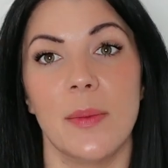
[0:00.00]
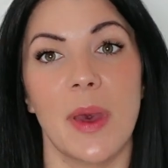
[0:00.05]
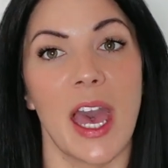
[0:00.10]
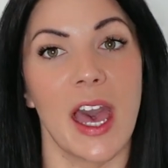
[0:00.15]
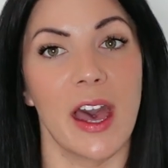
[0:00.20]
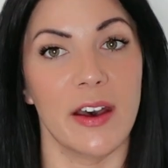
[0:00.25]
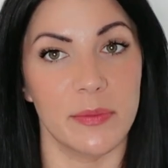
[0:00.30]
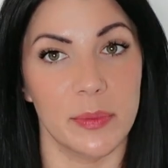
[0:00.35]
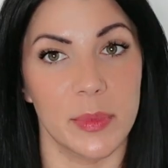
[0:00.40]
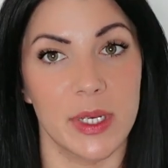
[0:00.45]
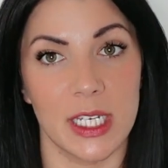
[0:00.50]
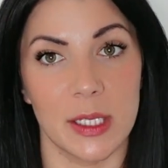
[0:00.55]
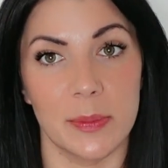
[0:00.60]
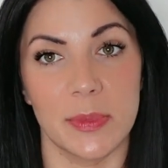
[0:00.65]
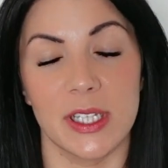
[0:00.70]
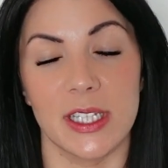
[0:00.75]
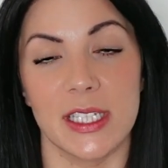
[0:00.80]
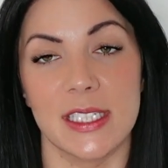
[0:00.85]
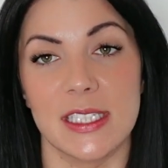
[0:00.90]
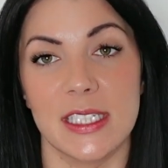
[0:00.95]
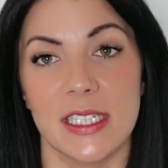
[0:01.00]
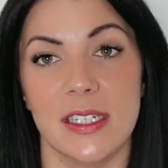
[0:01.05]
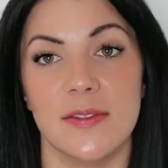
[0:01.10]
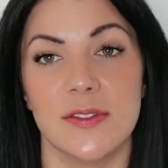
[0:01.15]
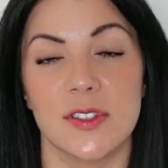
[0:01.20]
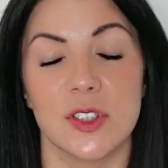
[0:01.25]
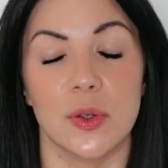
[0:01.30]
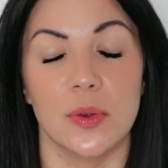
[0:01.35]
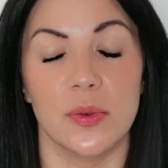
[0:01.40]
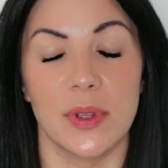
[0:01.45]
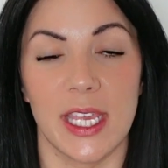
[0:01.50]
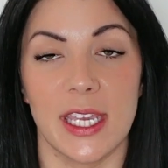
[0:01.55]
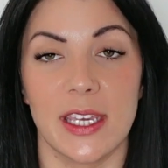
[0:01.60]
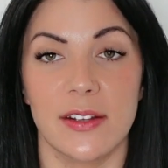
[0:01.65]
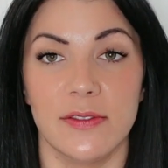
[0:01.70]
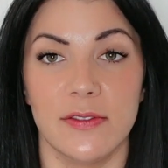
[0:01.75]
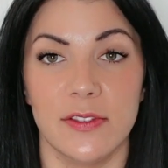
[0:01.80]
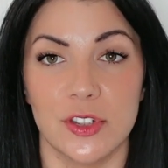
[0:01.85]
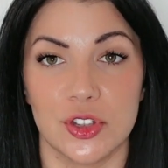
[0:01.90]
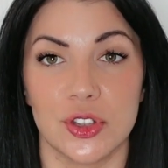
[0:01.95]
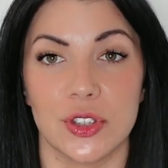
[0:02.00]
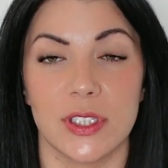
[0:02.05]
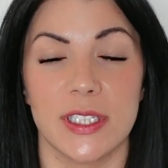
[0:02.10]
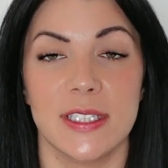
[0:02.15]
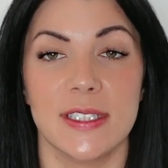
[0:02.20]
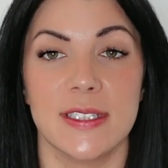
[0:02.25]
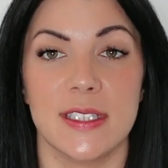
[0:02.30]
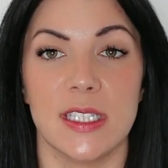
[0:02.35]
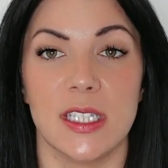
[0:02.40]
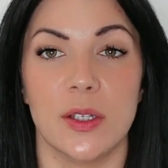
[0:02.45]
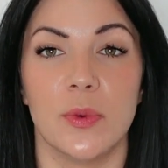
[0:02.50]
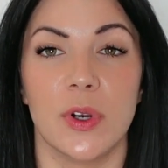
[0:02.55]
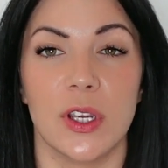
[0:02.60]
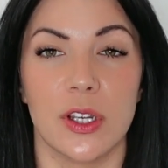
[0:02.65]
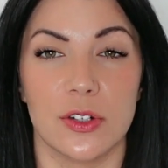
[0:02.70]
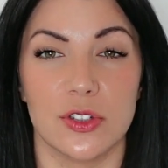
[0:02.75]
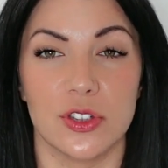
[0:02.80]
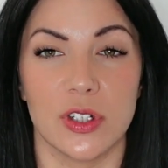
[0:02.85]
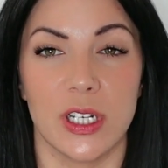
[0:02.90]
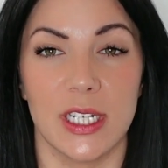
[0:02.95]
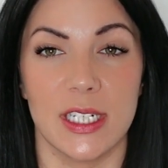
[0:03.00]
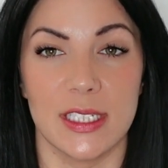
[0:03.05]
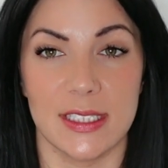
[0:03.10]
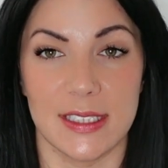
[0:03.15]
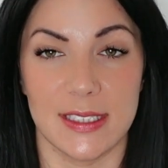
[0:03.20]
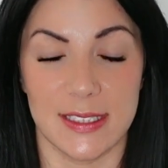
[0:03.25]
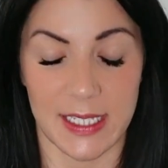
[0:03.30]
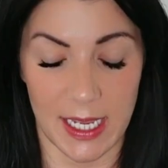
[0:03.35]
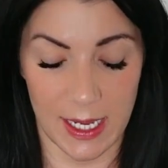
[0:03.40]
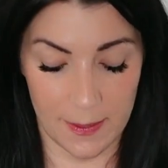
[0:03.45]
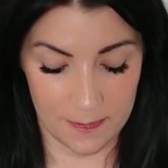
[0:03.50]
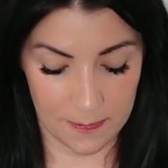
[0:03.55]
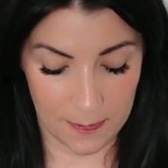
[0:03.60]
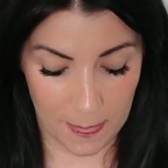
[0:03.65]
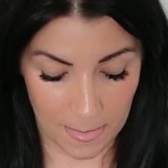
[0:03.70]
have manipulatives so they can visually see what you're trying to say.